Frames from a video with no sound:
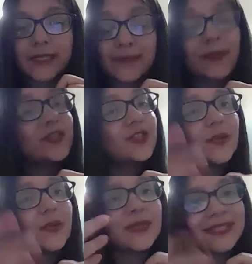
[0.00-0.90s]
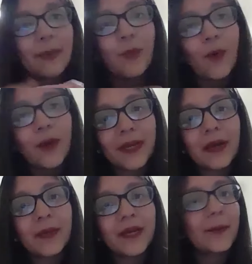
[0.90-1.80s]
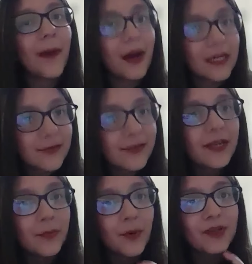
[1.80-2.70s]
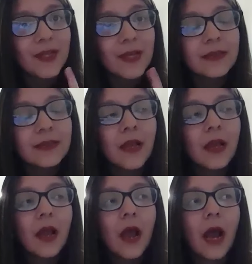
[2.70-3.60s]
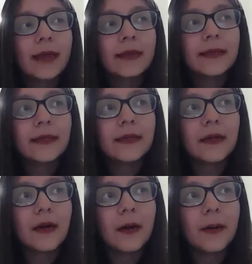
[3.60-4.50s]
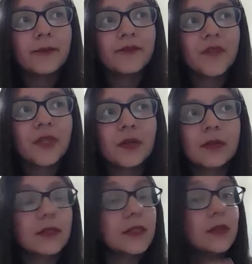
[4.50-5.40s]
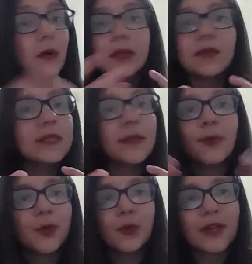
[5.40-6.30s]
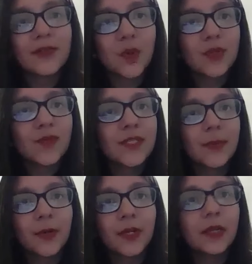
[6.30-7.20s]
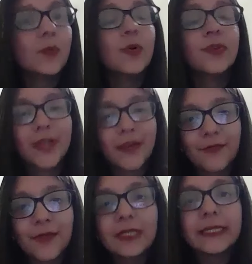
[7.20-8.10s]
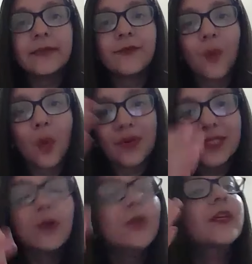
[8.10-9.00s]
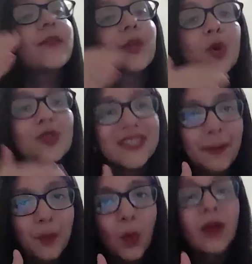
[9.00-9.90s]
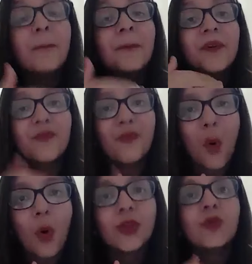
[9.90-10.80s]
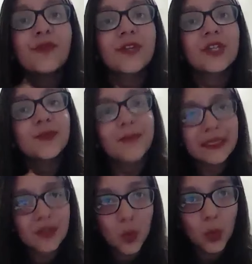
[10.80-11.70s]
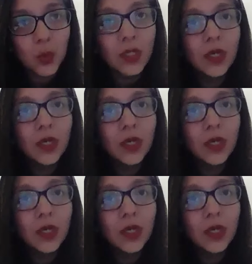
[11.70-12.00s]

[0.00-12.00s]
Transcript: especially with step one becoming a pass-fail process, I think the scores of step one, you don't have scores for step one anymore. So definitely focusing on giving your step one before you finish med school